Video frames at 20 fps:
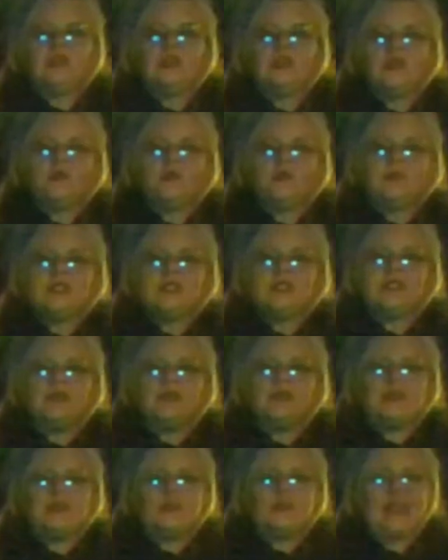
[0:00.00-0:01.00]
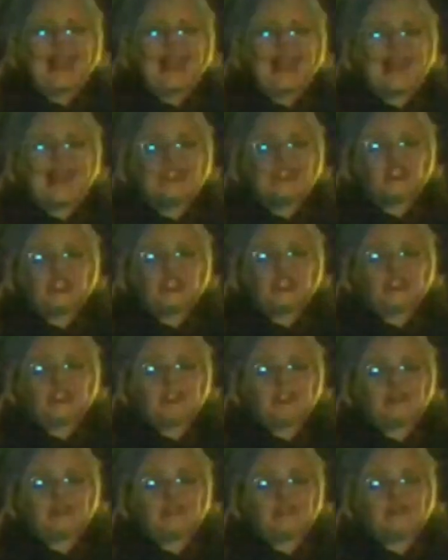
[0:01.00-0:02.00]
the woman seemed to be
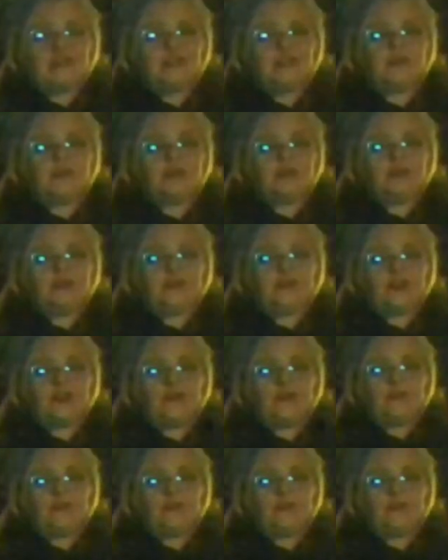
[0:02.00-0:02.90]
anxious to be rid of it.